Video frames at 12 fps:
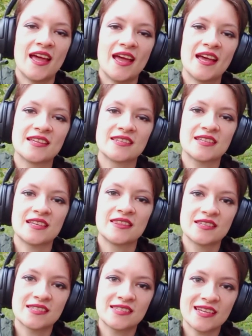And in
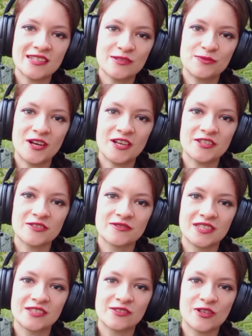the second part of
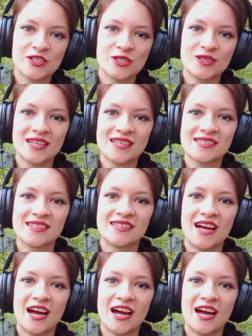this Russian lesson,